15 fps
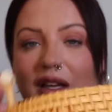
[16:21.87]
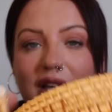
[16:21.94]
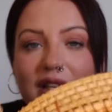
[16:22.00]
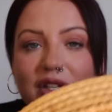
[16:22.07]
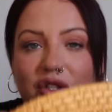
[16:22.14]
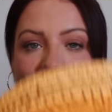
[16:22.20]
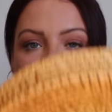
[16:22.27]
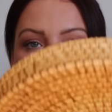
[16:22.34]

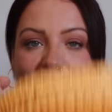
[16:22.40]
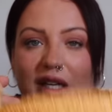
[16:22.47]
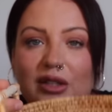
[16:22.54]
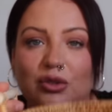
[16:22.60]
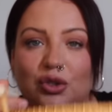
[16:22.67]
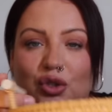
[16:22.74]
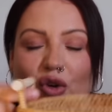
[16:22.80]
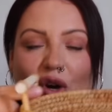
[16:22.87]
It's just like a
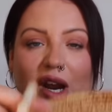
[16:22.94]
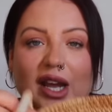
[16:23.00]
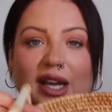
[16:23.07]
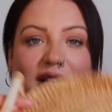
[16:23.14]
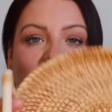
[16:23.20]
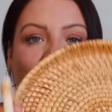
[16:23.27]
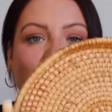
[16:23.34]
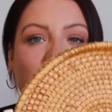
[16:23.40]
little
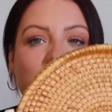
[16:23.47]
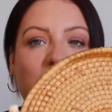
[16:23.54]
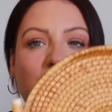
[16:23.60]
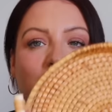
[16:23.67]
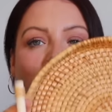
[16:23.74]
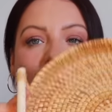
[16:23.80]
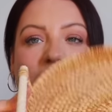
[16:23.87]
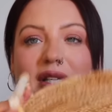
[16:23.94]
tray. So
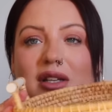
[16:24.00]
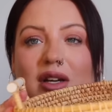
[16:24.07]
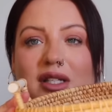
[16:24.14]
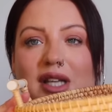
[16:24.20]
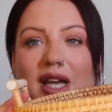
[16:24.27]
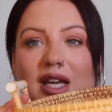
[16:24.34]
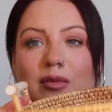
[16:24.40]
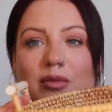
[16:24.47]
maybe my bedside
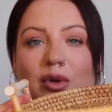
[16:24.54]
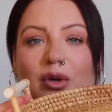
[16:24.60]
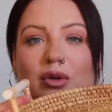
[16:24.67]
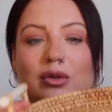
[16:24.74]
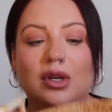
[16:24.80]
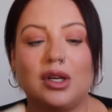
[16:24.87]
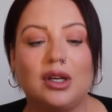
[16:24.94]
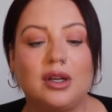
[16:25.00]

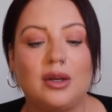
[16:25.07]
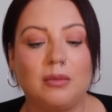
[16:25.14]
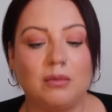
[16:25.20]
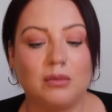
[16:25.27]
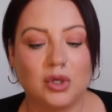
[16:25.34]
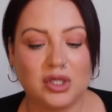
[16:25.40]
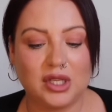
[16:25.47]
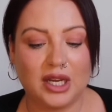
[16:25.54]
table,
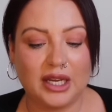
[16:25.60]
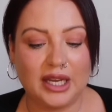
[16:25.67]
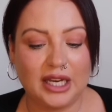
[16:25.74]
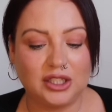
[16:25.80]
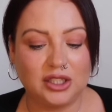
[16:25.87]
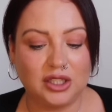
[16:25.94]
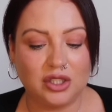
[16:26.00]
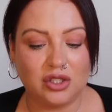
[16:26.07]
because I
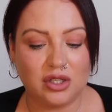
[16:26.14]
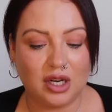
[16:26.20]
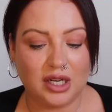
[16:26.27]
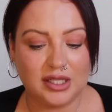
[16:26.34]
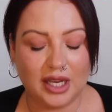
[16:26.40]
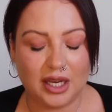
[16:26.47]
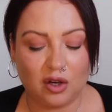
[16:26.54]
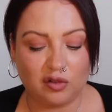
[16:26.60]
occasionally just
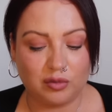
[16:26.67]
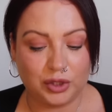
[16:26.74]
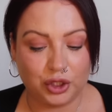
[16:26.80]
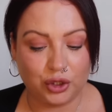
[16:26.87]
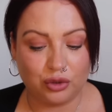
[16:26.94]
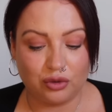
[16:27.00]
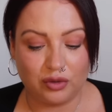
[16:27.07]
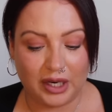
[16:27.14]
like take off my
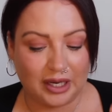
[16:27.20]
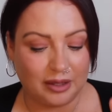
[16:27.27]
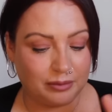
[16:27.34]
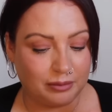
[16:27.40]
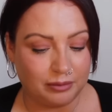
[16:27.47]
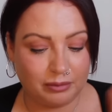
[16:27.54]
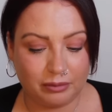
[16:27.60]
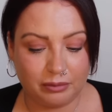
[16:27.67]
jewellery,
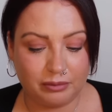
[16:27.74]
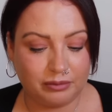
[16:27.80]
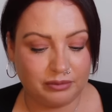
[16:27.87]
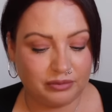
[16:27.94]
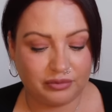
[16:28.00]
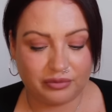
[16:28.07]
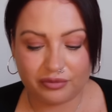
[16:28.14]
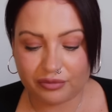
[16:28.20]

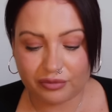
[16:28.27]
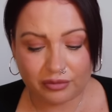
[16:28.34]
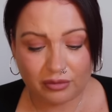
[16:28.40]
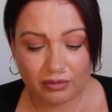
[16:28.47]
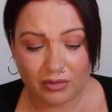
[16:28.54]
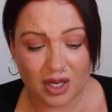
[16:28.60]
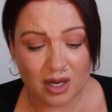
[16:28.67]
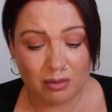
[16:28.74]

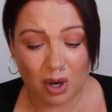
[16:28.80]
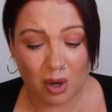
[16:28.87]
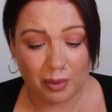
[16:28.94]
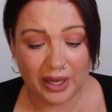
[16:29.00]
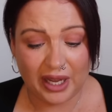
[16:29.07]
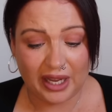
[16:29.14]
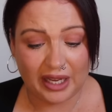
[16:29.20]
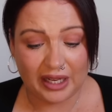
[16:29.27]
pop
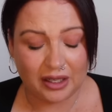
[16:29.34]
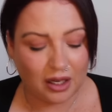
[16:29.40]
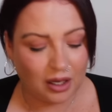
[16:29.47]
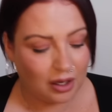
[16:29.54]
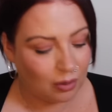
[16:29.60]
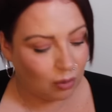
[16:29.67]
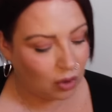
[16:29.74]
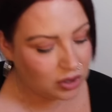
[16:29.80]
it in.
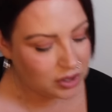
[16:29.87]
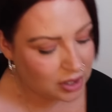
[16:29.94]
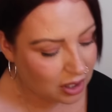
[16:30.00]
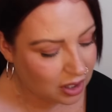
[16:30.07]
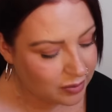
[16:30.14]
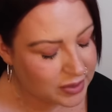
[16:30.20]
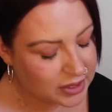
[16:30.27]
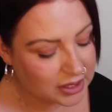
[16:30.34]
What
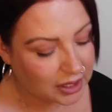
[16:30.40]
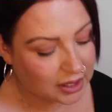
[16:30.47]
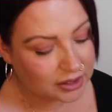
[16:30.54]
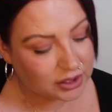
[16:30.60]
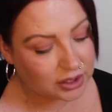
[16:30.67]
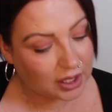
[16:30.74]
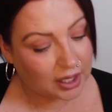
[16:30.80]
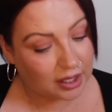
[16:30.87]
time is it
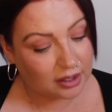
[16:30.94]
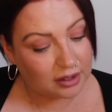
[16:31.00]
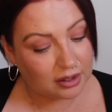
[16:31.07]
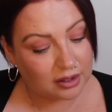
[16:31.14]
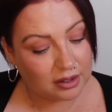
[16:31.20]
actually?